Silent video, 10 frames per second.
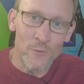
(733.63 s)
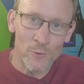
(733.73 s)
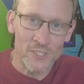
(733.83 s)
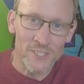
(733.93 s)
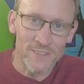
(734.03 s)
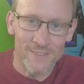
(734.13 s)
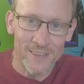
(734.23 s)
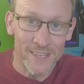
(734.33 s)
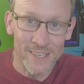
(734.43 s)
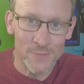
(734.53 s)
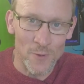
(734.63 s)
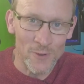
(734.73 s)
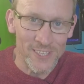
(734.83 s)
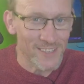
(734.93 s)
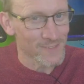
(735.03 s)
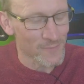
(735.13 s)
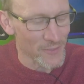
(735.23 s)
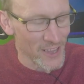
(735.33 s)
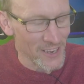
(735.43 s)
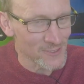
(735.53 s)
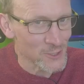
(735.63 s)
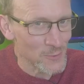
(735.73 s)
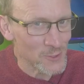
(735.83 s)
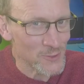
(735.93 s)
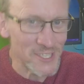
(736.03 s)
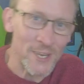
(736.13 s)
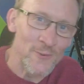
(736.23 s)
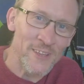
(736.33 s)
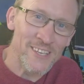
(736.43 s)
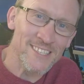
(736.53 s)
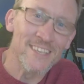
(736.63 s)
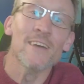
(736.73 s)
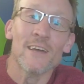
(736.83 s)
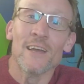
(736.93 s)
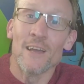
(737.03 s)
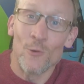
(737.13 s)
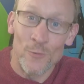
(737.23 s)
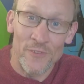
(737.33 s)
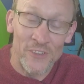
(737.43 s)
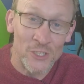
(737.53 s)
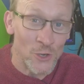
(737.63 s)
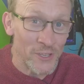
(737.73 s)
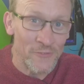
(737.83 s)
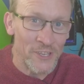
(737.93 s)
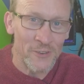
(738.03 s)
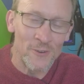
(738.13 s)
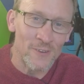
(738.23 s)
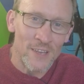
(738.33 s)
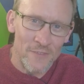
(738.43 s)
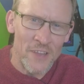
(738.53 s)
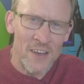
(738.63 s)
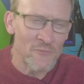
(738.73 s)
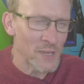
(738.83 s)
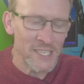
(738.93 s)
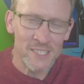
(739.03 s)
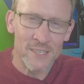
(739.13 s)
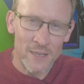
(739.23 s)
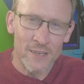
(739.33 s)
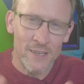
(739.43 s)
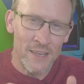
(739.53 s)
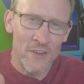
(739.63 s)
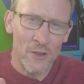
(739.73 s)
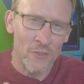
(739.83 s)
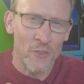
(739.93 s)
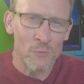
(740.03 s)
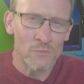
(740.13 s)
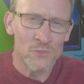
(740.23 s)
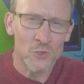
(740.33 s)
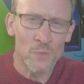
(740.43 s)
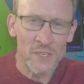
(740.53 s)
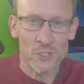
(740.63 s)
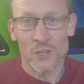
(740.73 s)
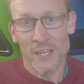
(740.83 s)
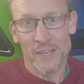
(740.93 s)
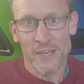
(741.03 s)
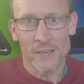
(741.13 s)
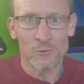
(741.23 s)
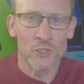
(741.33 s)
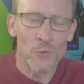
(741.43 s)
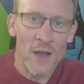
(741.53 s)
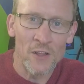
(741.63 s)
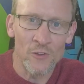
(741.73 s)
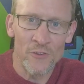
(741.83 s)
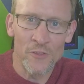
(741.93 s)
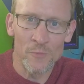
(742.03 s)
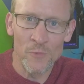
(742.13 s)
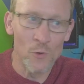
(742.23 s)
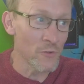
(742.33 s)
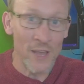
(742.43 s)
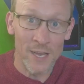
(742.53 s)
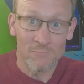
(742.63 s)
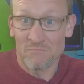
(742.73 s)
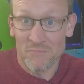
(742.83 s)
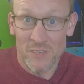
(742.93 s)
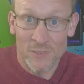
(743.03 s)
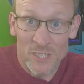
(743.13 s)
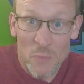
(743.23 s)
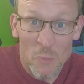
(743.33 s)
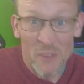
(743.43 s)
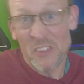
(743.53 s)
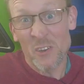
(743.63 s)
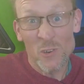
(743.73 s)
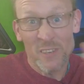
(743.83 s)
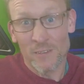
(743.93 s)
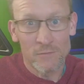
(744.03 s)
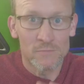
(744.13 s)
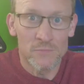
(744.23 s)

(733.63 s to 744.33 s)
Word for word: if you're watching at this point, thank you so much for sticking with it. Hope you've enjoyed the video. If you have, please give it a thumbs up. It's going to let the YouTube algorithm know that you want a popular video on it.